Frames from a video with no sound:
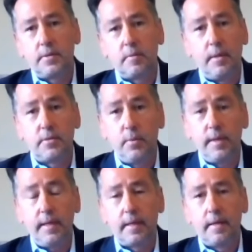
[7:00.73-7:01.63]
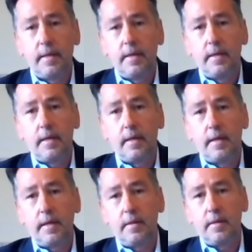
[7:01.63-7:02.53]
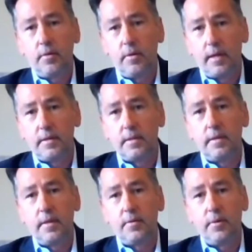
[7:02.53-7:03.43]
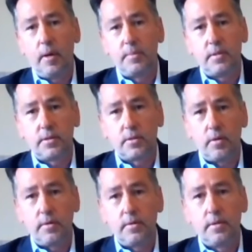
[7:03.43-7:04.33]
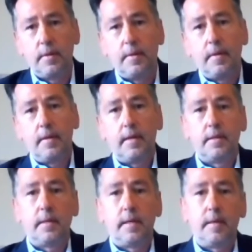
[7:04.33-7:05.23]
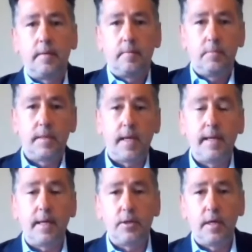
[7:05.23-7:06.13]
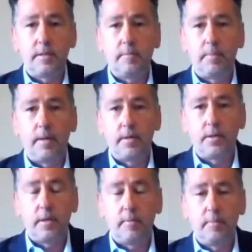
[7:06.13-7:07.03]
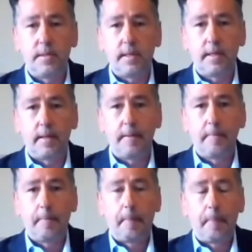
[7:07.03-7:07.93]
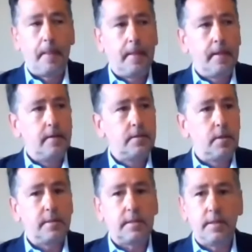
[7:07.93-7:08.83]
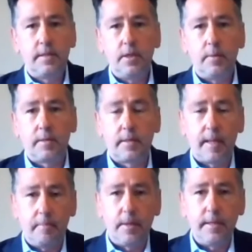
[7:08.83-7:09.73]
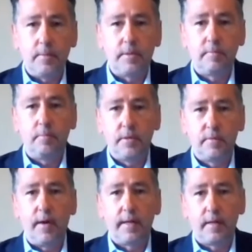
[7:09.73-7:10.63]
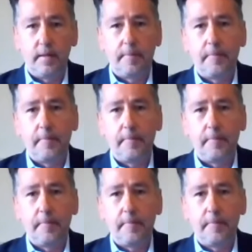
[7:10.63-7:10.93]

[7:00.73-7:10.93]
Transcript: of meals a week through London and through hubs in Scotland and to the NHS in Berkshire in particular. So it's continuing. So that money was vital,